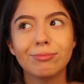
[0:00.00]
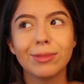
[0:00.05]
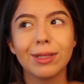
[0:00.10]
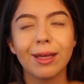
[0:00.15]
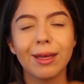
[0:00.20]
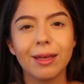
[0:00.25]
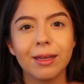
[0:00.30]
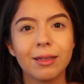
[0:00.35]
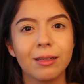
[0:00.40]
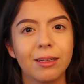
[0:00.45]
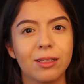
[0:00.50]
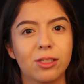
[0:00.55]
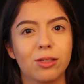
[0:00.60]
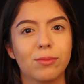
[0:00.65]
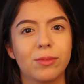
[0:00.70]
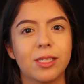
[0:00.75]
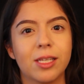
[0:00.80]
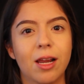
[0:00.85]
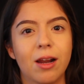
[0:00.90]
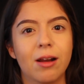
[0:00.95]

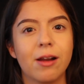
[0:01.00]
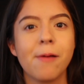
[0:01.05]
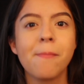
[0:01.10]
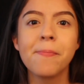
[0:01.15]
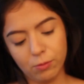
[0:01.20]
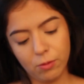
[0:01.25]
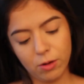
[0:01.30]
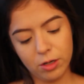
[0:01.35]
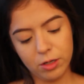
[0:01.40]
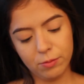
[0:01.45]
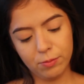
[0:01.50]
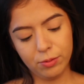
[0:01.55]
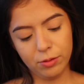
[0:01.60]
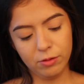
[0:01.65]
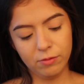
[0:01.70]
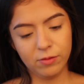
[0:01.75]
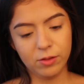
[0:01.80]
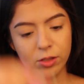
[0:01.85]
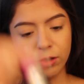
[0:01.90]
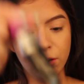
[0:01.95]
into mascara. It's
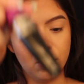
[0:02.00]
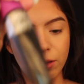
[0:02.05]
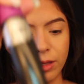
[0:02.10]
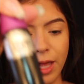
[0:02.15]
waterproof, so